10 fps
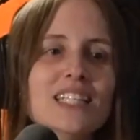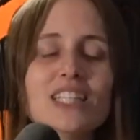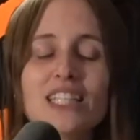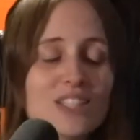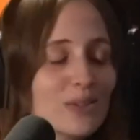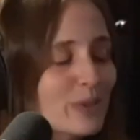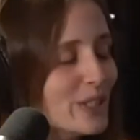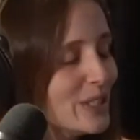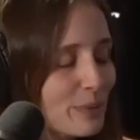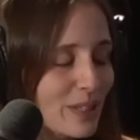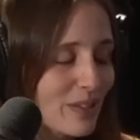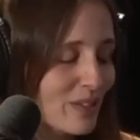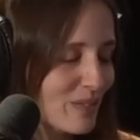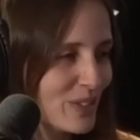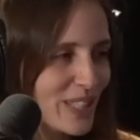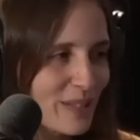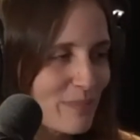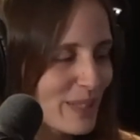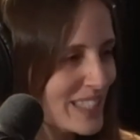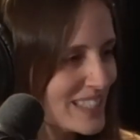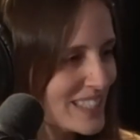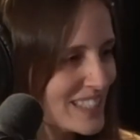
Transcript: they just want you to play with them for 10 minutes.